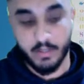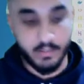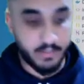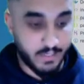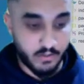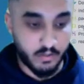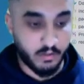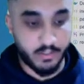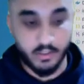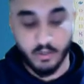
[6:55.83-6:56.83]
etc.
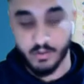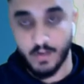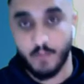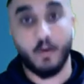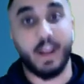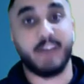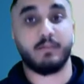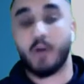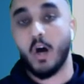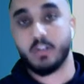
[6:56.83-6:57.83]
The list goes on.
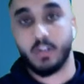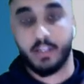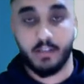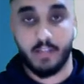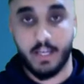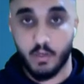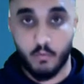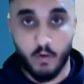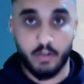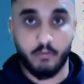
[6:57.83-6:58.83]
Whatever project that you're
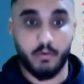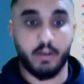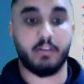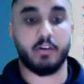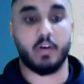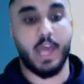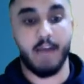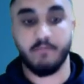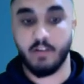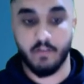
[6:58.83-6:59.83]
working with, you're going to
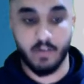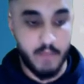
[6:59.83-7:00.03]
have different